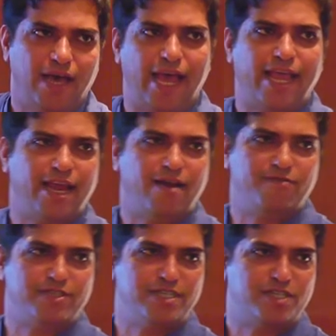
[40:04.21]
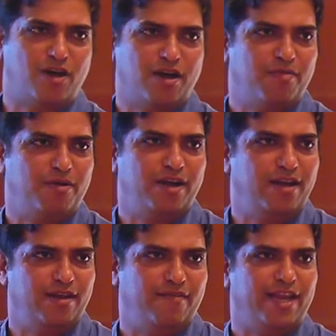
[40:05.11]
I kind of just talked about it
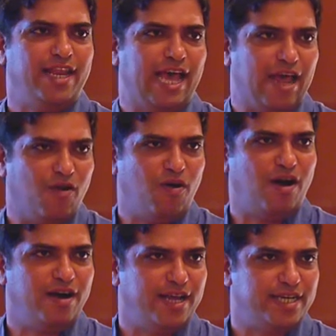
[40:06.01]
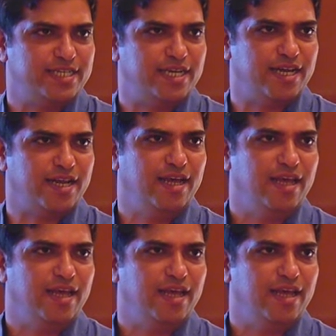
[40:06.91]
in a very narrow context here,